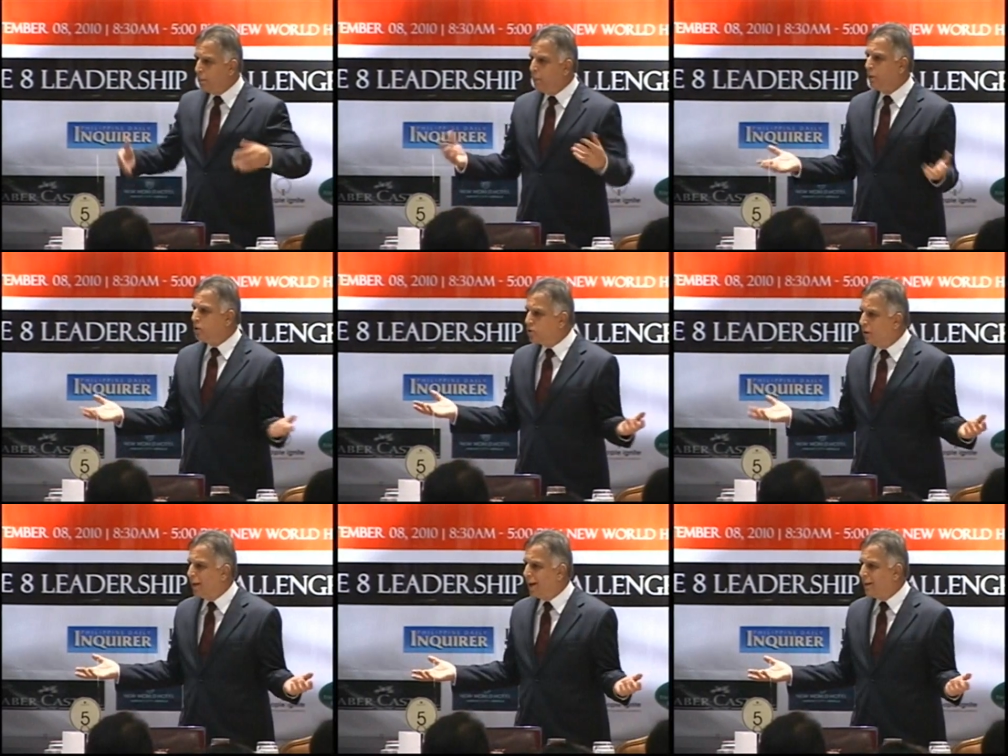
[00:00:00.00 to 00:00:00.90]
People used
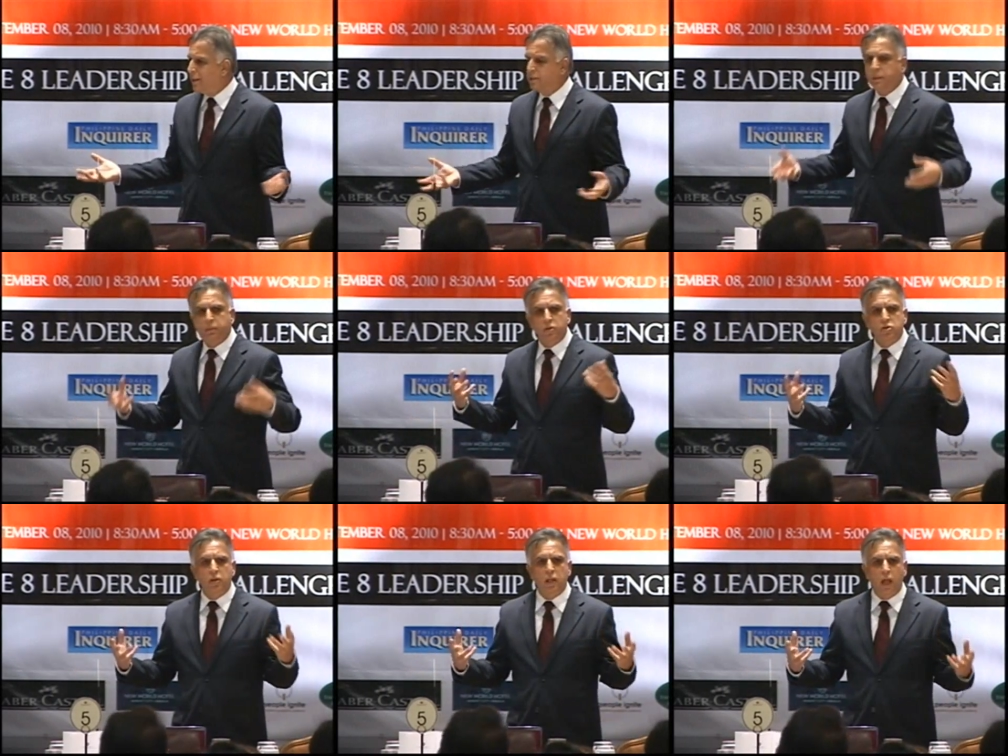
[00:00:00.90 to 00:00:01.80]
to like this. People
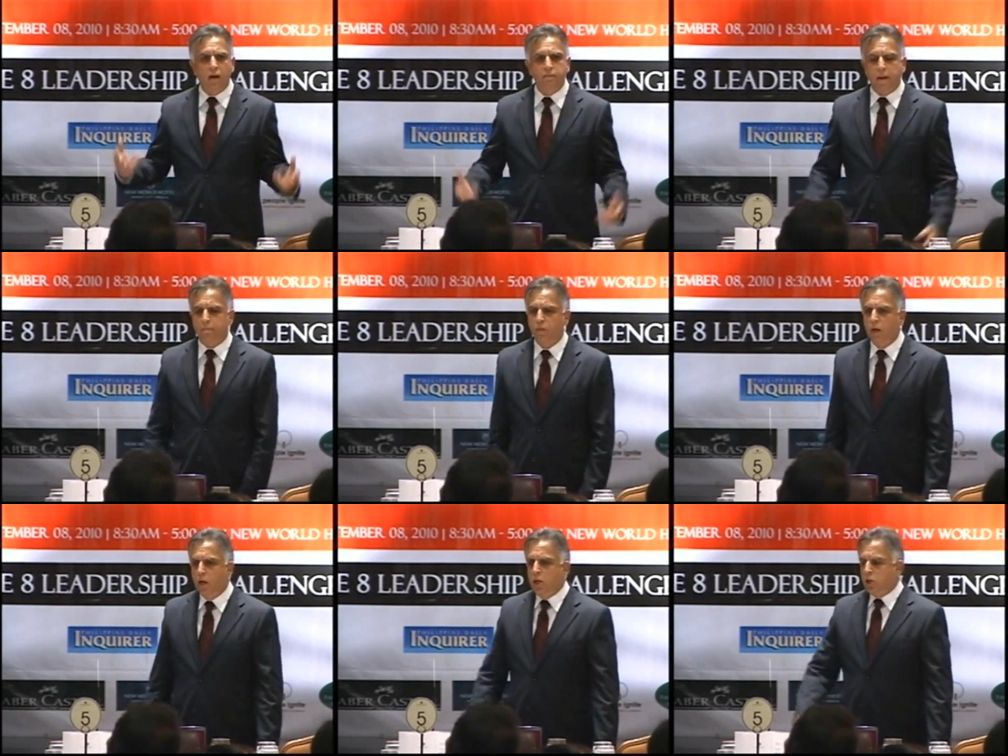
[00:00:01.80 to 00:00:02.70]
used to love me.
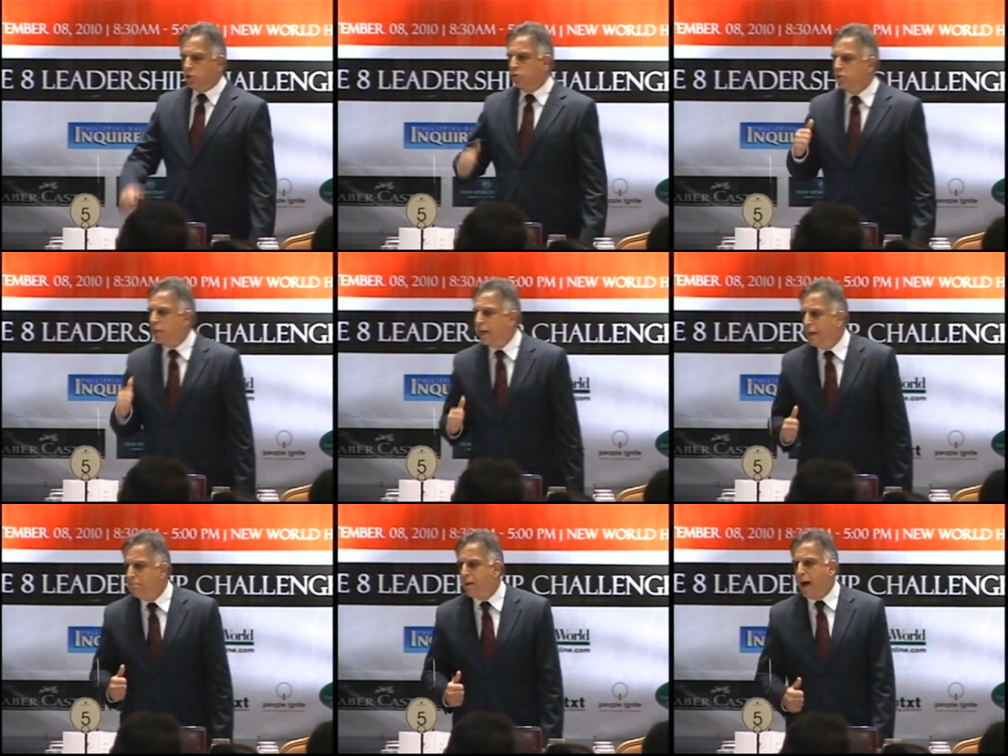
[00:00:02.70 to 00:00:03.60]
So she
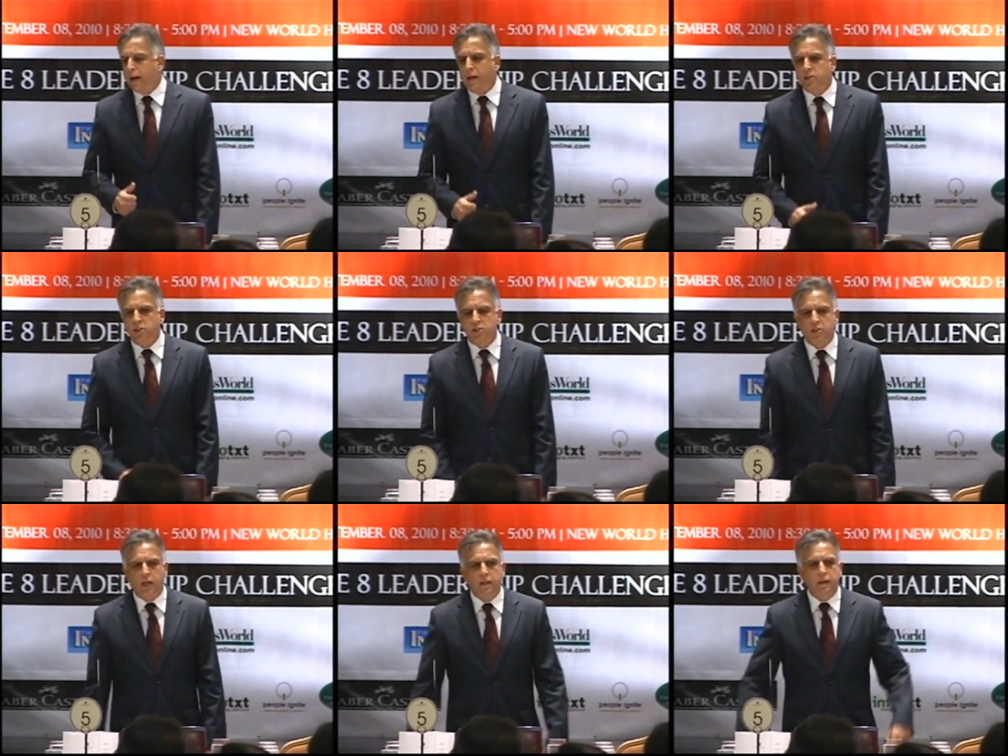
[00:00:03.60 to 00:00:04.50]
came back and she
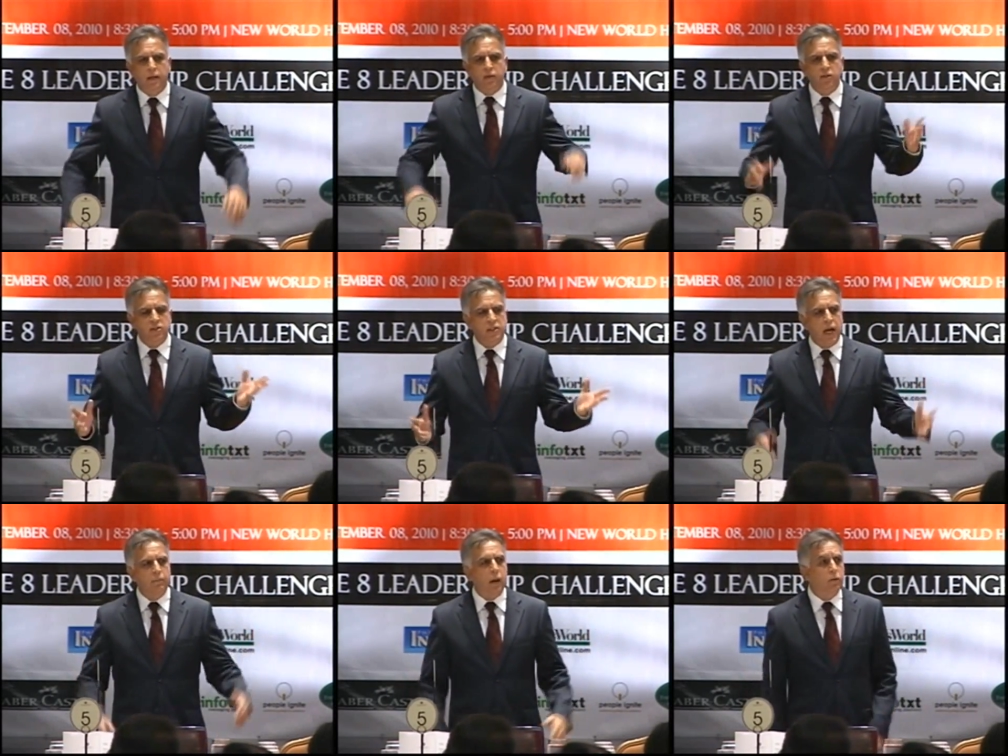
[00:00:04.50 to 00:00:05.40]
said, this
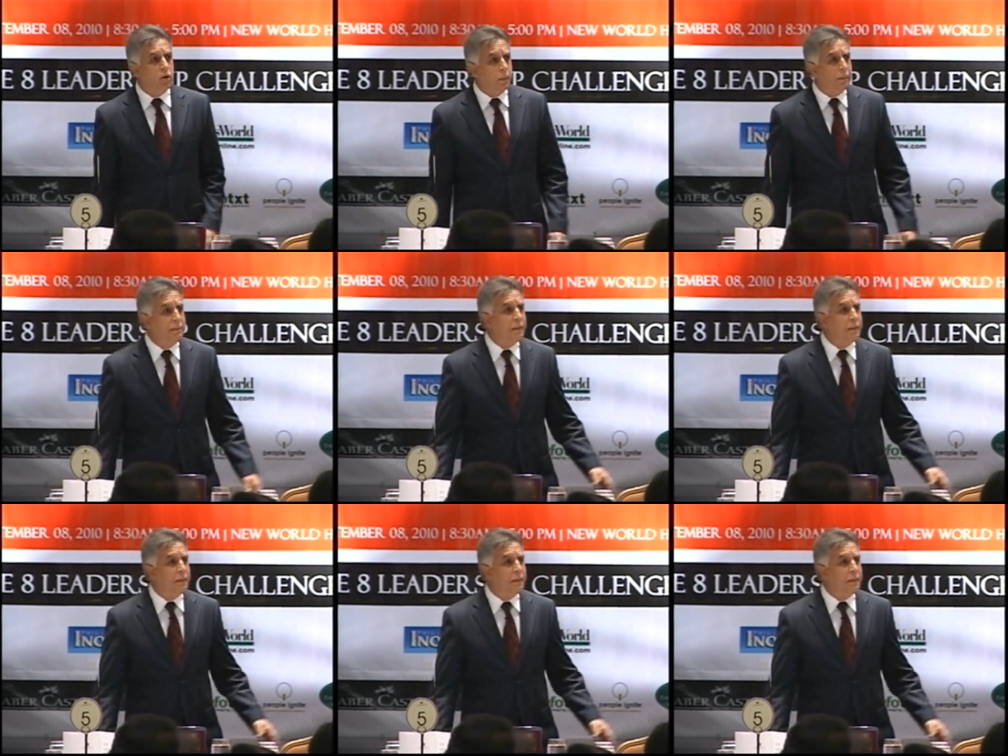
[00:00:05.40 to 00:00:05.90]
time I'm going to